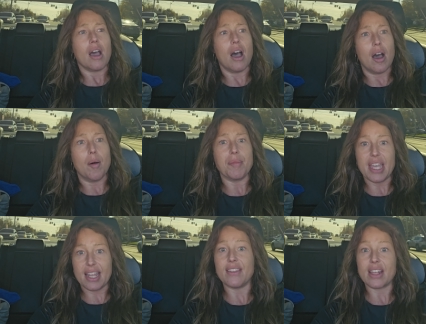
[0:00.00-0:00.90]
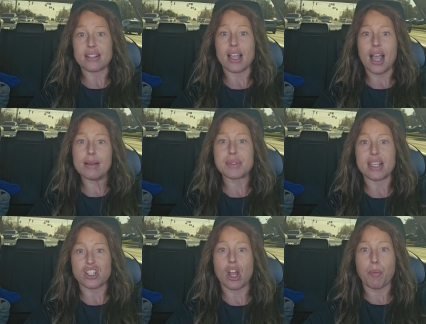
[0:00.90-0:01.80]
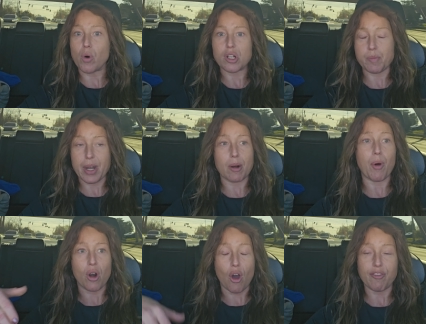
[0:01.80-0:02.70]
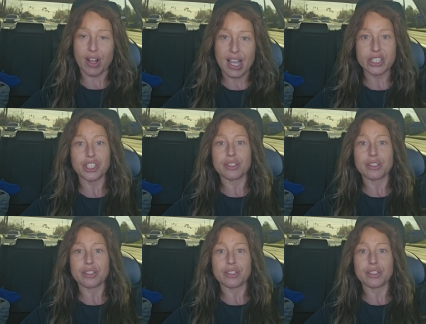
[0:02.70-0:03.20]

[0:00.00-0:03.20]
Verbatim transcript: um, and in times he shall pour spirit upon all flesh,